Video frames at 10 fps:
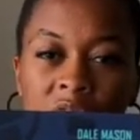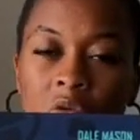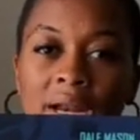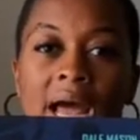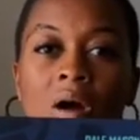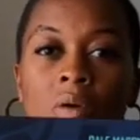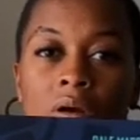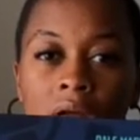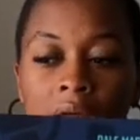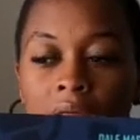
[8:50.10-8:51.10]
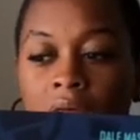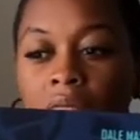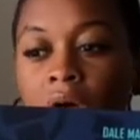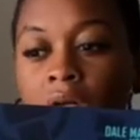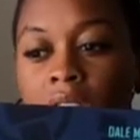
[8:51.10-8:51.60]
for an hour. I
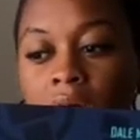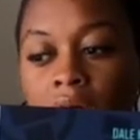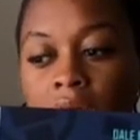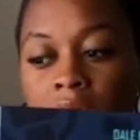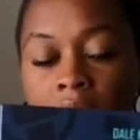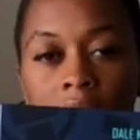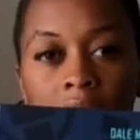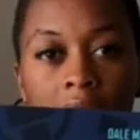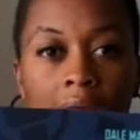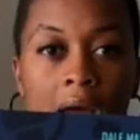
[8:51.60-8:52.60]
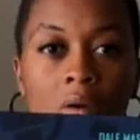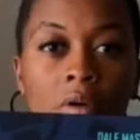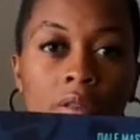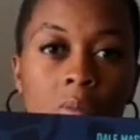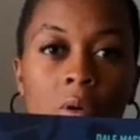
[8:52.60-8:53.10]
give ourselves like an hour
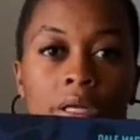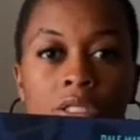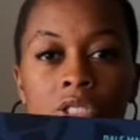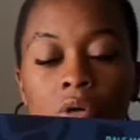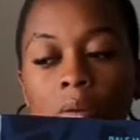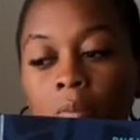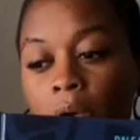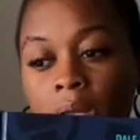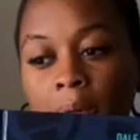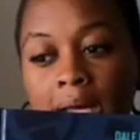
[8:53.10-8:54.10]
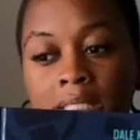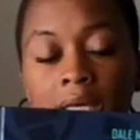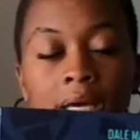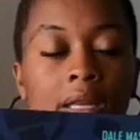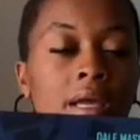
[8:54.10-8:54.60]
in the morning to do our morning
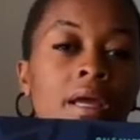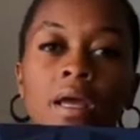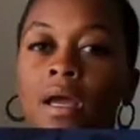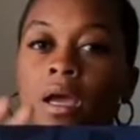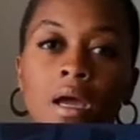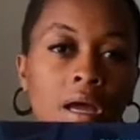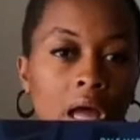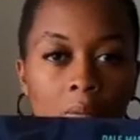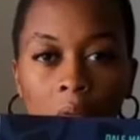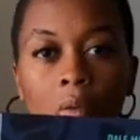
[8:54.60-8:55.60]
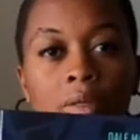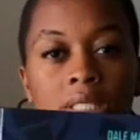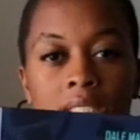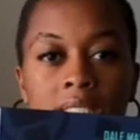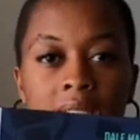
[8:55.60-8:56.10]
basket. I won't go into
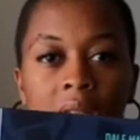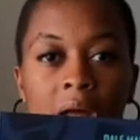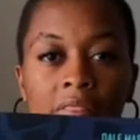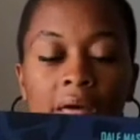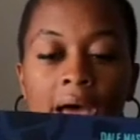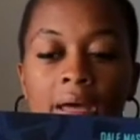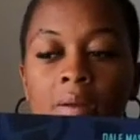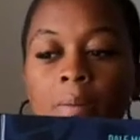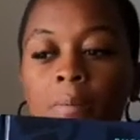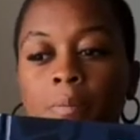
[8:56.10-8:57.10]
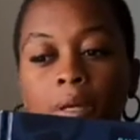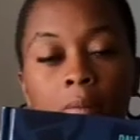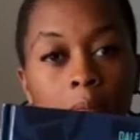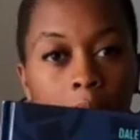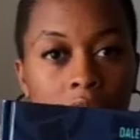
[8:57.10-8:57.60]
detail about that,
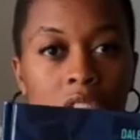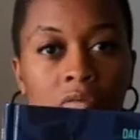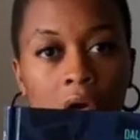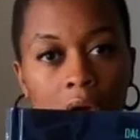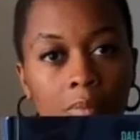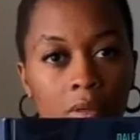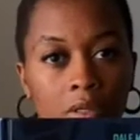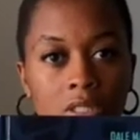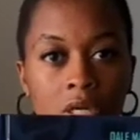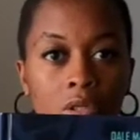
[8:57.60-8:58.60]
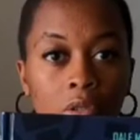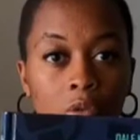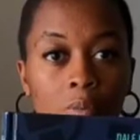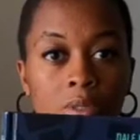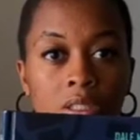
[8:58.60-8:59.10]
but most of our books are
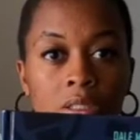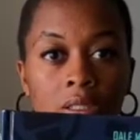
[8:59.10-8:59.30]
looped